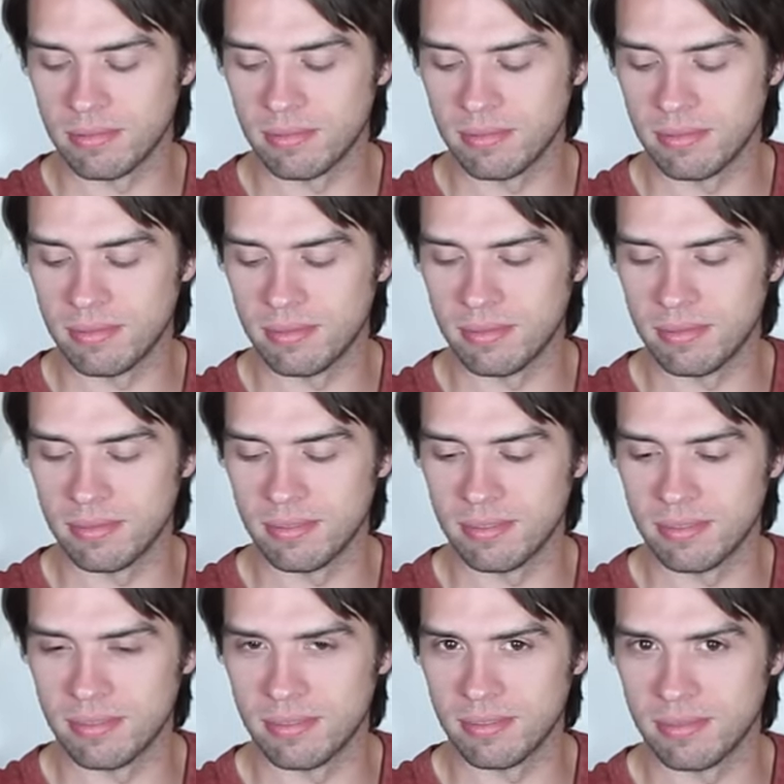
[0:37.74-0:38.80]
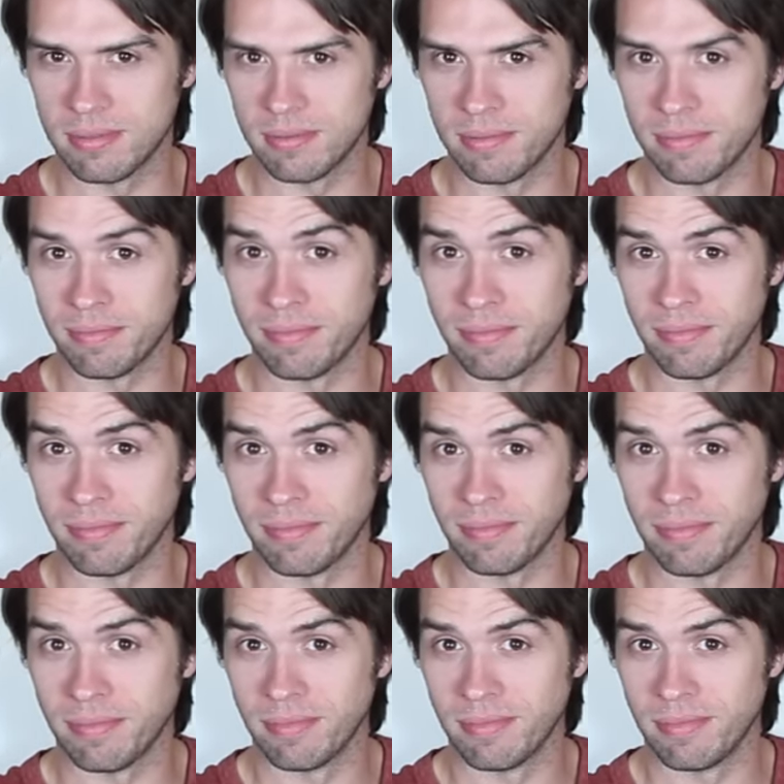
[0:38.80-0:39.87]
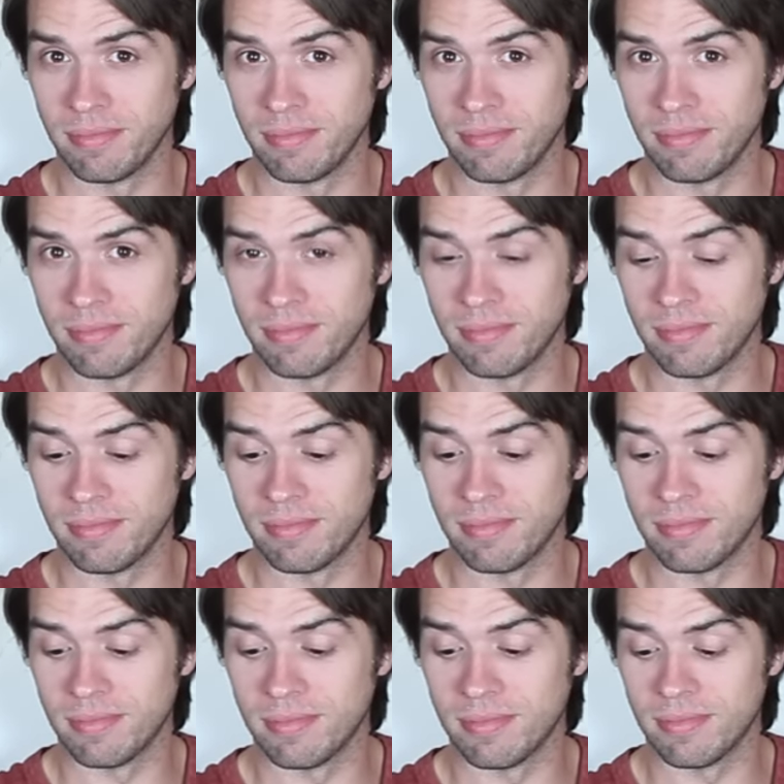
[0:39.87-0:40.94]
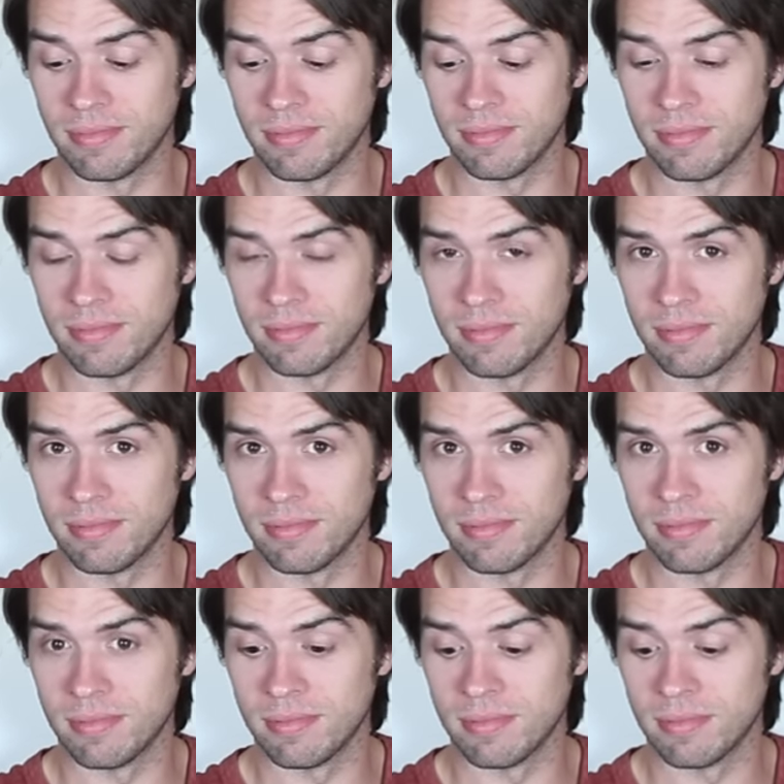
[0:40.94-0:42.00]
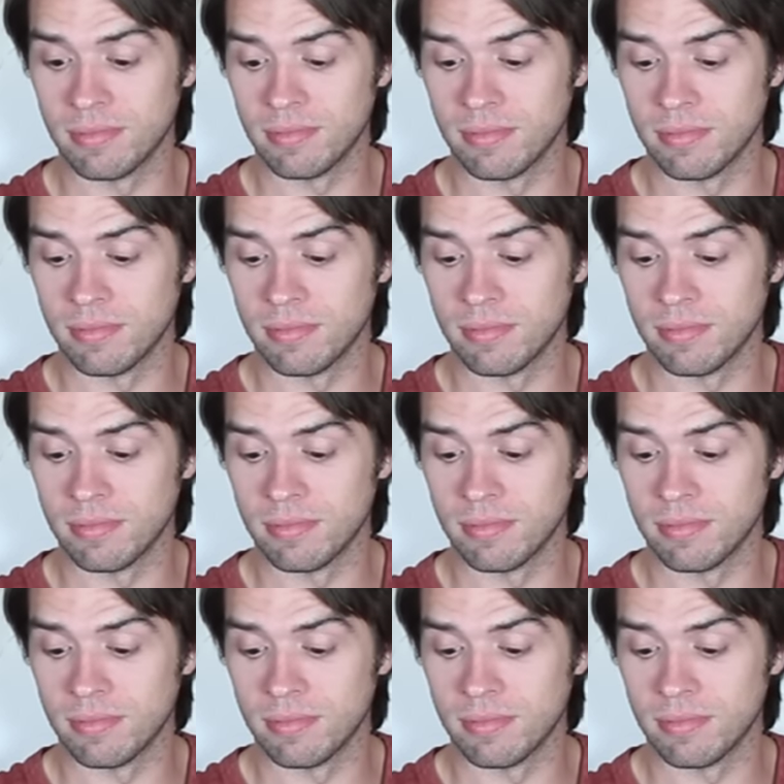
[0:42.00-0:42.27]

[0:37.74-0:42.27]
[no speech]